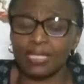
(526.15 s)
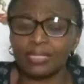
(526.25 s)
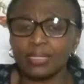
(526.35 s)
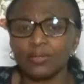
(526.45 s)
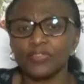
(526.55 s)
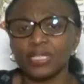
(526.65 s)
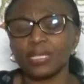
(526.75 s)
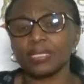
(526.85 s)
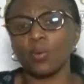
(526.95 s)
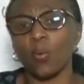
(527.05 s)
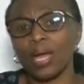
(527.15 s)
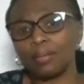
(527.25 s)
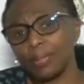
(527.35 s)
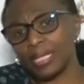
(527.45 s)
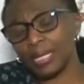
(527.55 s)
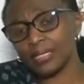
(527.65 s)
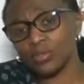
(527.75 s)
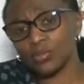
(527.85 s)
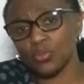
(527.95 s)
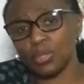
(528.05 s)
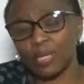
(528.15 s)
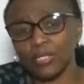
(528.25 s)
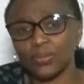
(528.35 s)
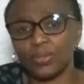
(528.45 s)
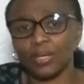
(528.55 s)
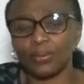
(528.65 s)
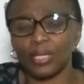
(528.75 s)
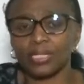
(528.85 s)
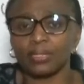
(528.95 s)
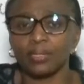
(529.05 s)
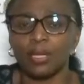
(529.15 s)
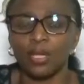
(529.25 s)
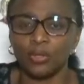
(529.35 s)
Instead of taking 1 minute to do a particular question,